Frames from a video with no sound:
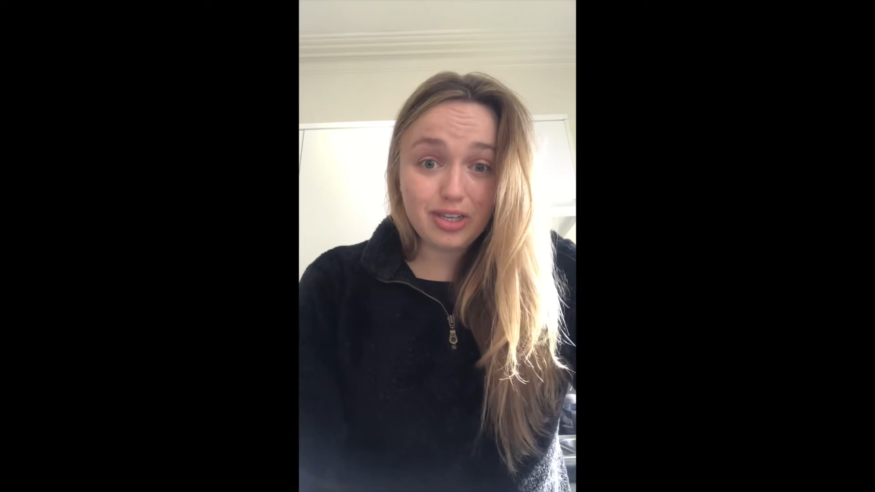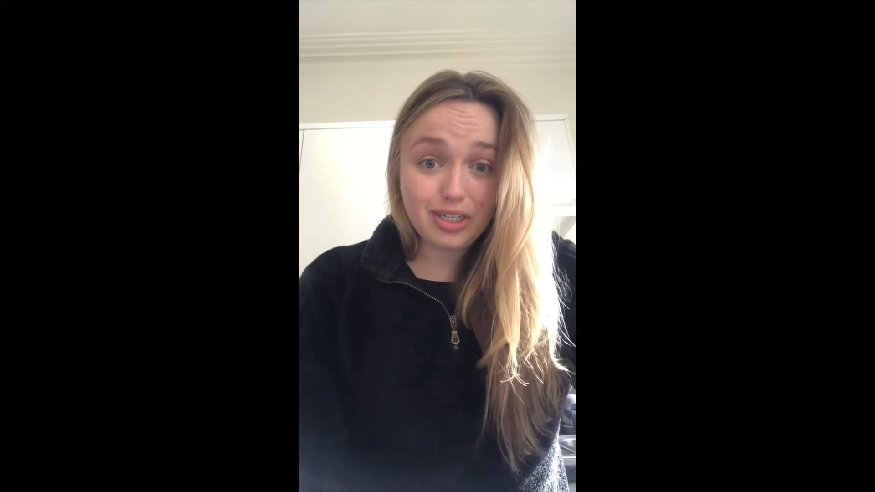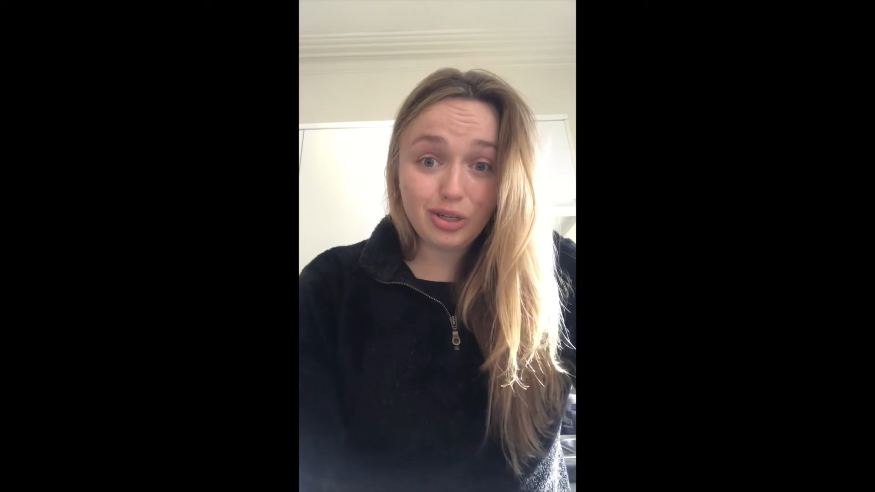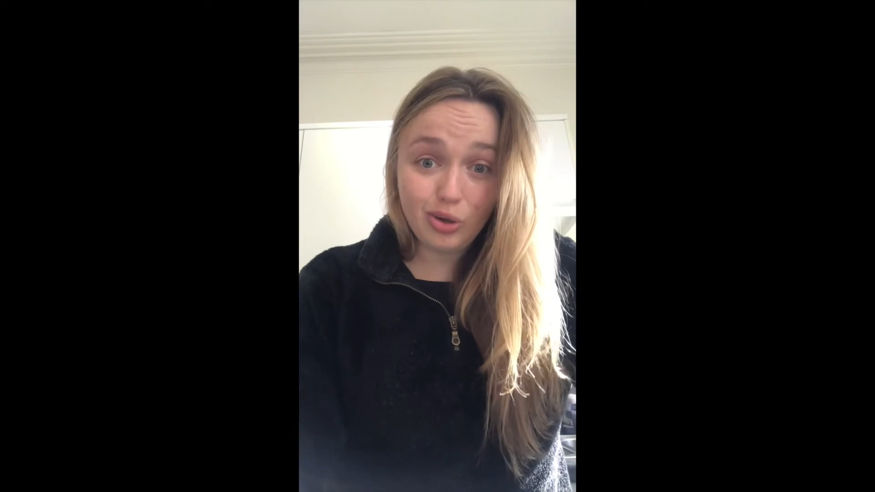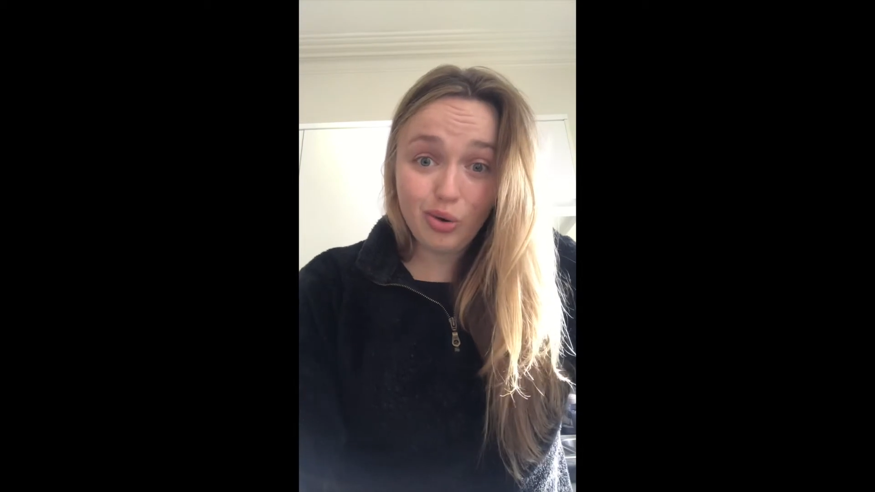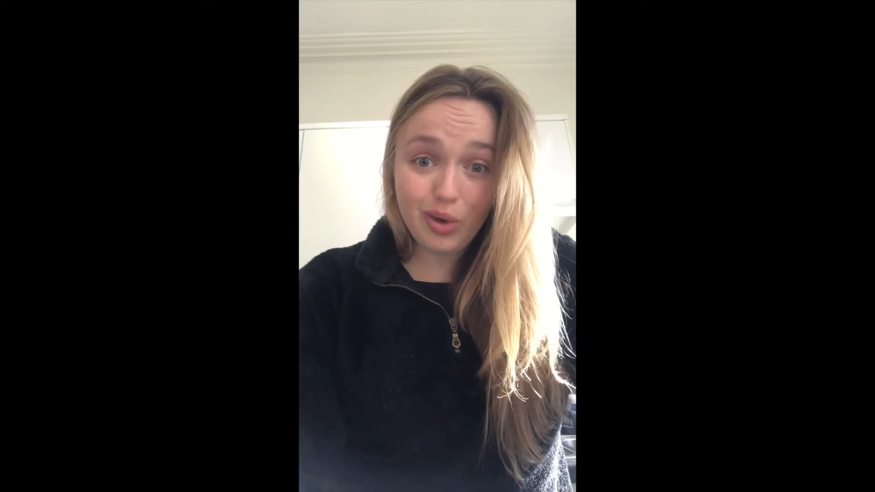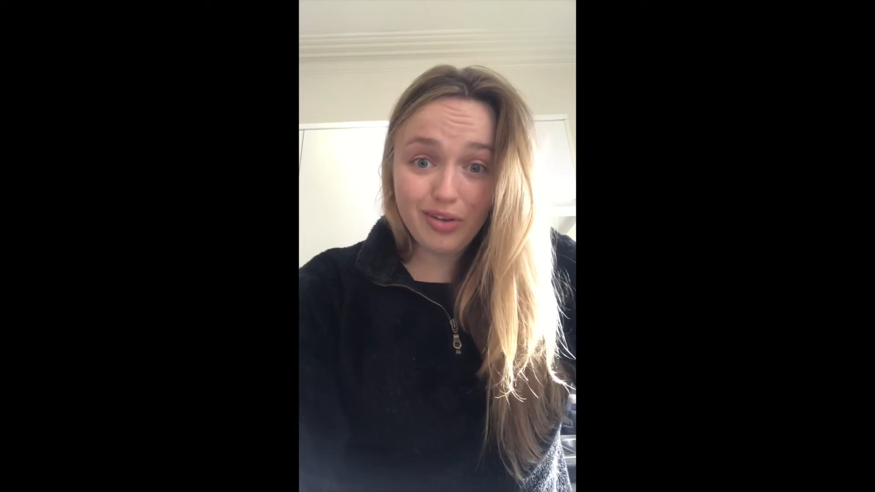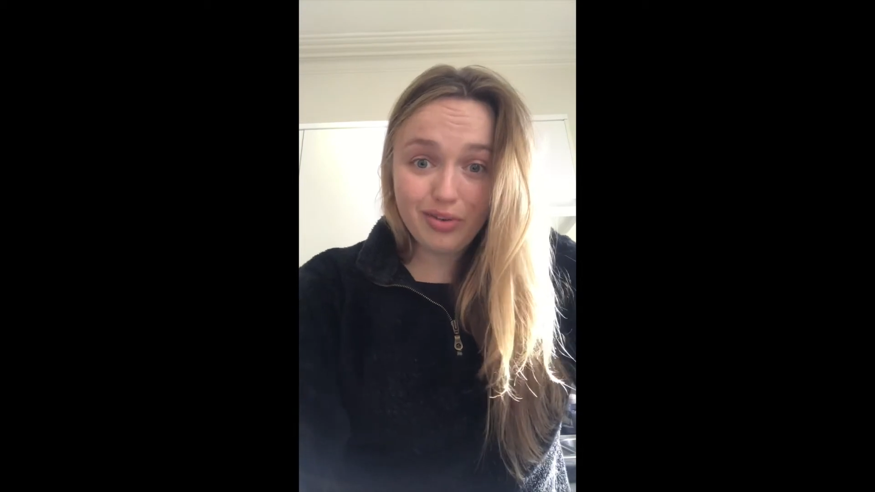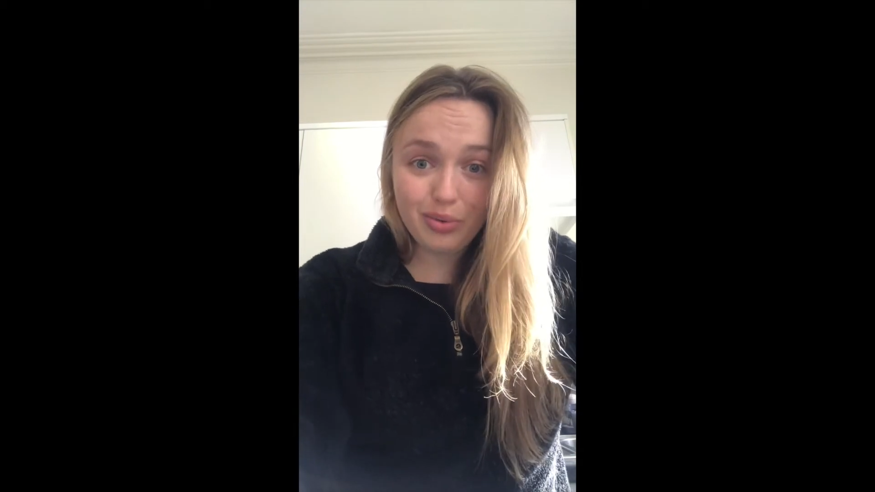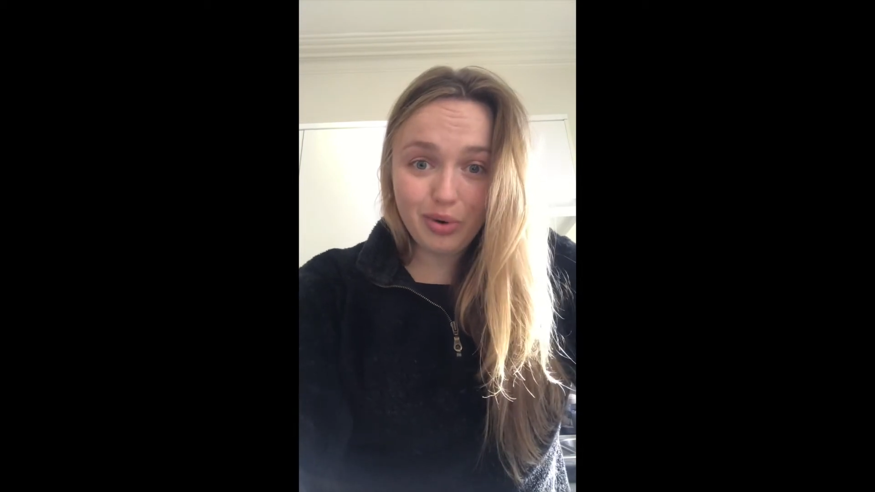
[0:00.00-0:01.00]
That's a long way
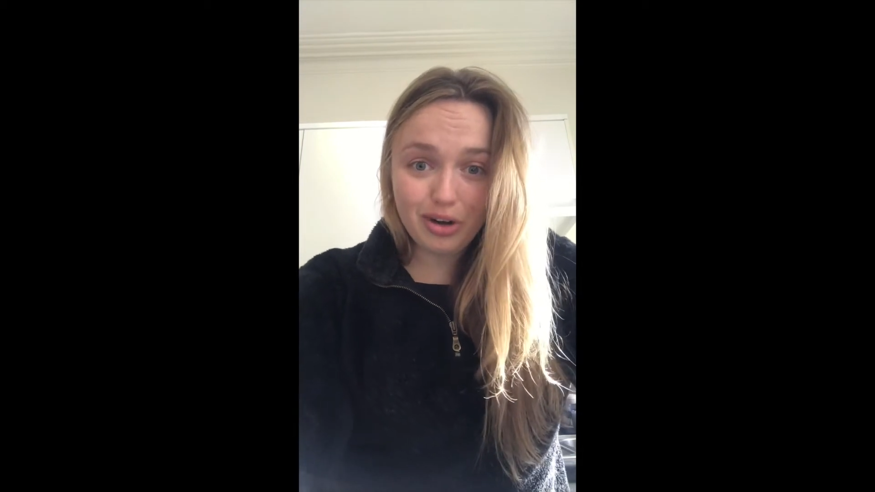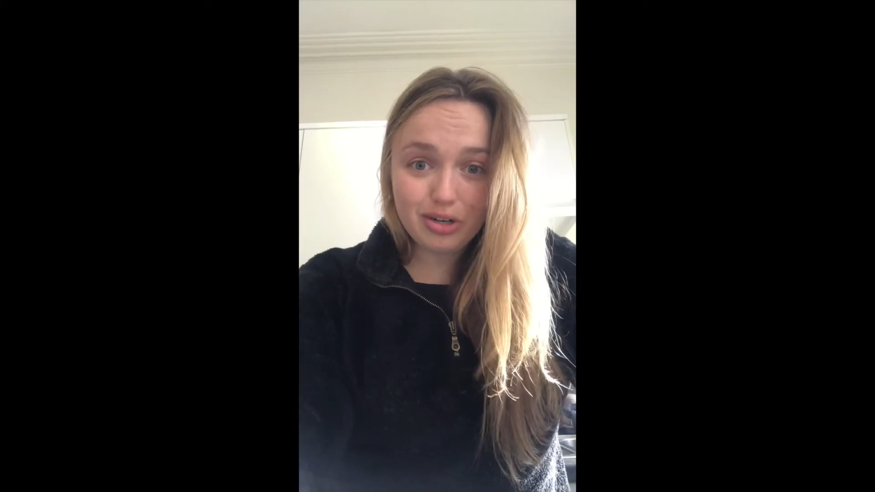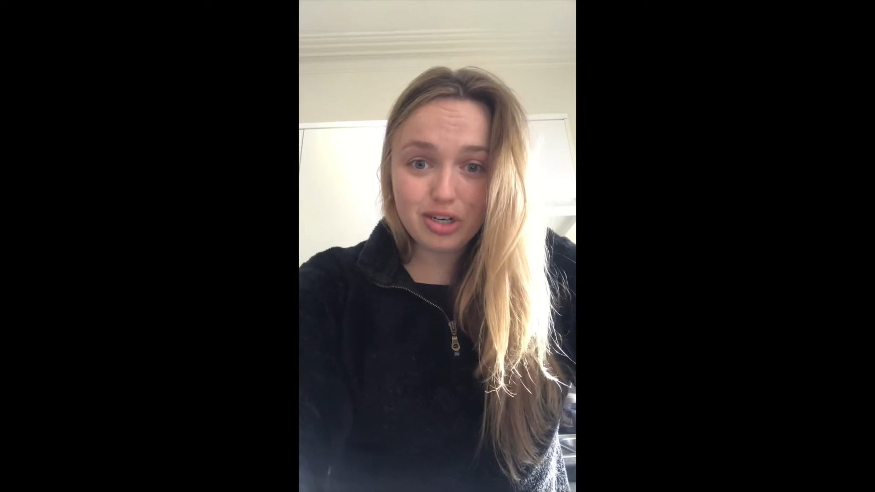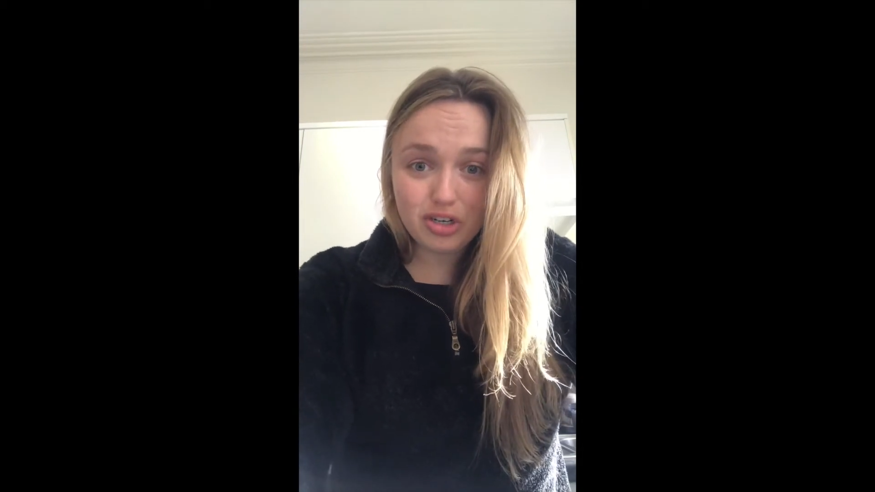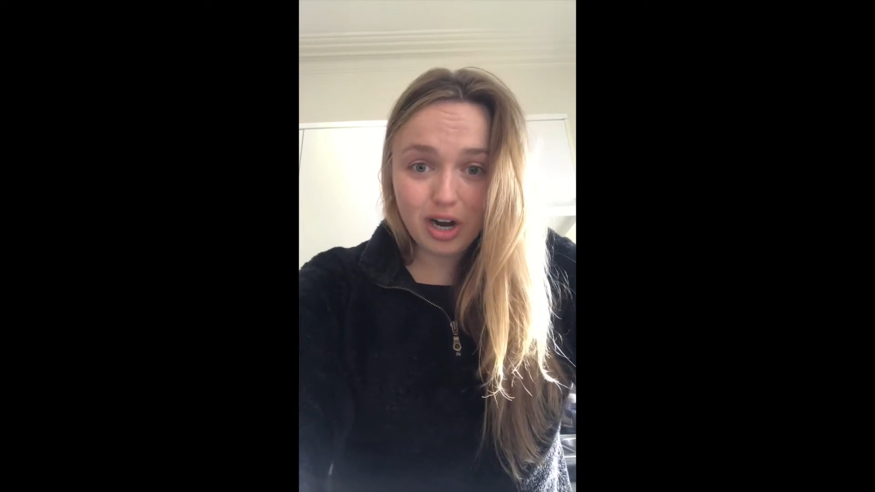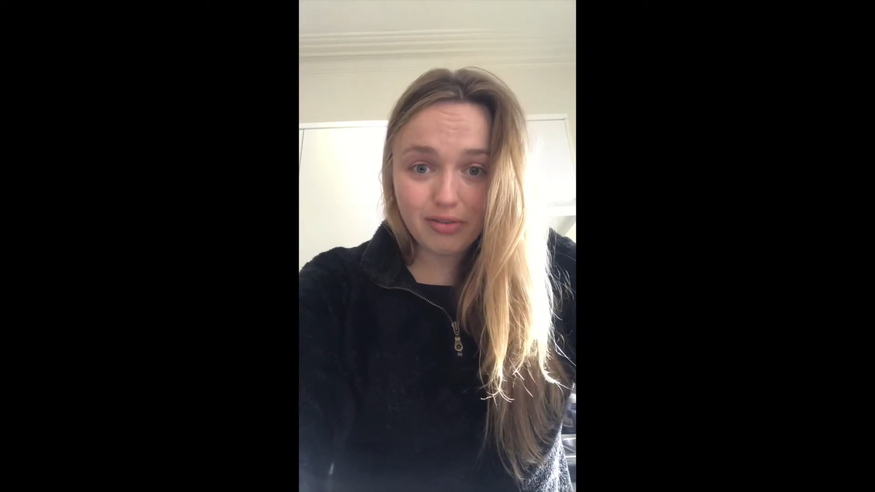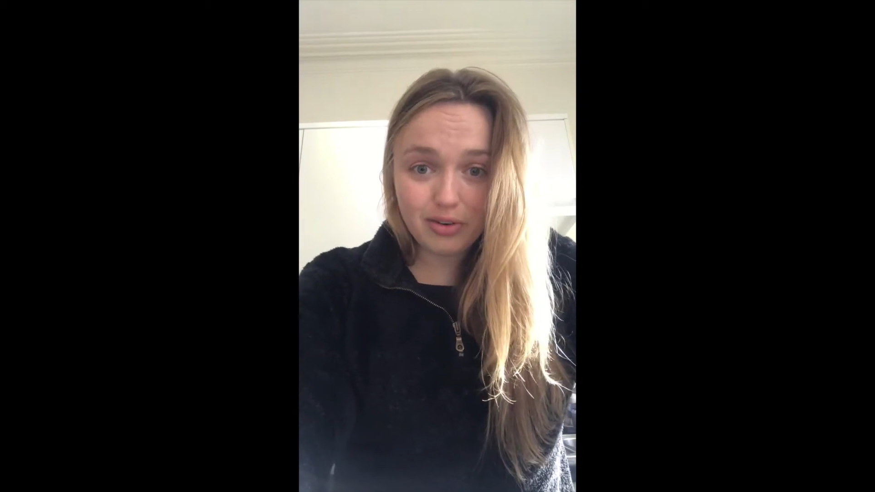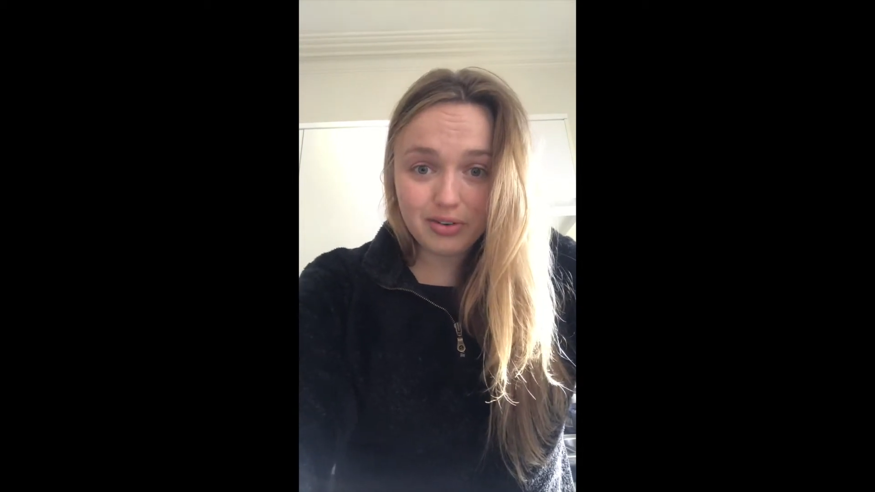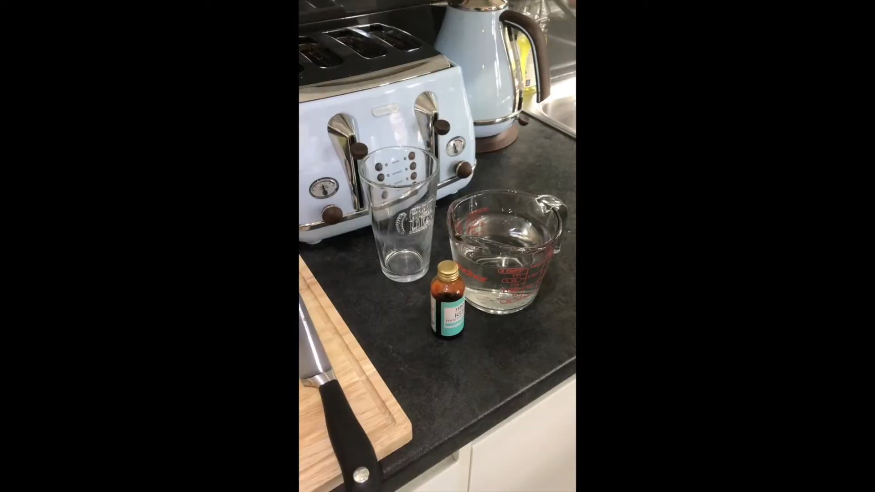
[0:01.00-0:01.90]
for the water to travel.